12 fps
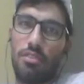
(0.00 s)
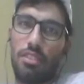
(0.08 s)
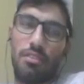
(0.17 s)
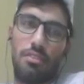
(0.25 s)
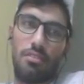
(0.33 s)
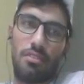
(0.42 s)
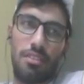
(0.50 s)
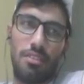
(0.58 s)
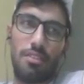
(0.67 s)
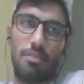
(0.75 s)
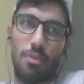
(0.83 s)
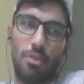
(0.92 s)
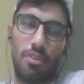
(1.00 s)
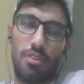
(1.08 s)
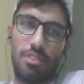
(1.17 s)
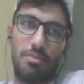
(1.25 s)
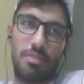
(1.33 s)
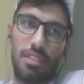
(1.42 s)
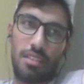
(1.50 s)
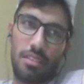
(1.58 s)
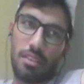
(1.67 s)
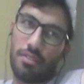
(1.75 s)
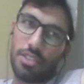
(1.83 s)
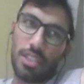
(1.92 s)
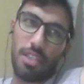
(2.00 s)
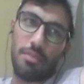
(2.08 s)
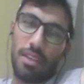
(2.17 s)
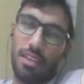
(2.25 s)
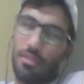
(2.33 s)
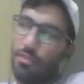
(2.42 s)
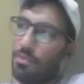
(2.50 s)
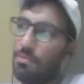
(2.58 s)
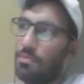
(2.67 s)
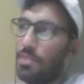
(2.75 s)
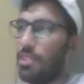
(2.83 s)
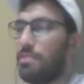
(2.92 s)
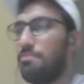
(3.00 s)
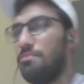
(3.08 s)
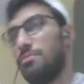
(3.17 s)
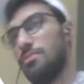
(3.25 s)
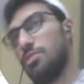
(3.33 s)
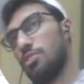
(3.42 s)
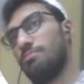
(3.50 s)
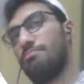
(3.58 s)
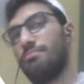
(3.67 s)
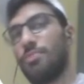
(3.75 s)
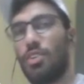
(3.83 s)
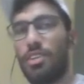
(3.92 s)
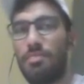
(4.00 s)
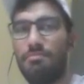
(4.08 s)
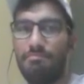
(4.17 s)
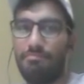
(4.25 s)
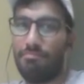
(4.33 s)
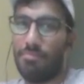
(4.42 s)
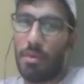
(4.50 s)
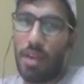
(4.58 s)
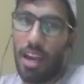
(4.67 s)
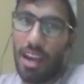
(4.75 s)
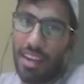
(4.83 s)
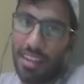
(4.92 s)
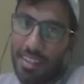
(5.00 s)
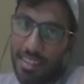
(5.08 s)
tutorial or book or something like that which can be helpful. Okay, so okay, bye bye.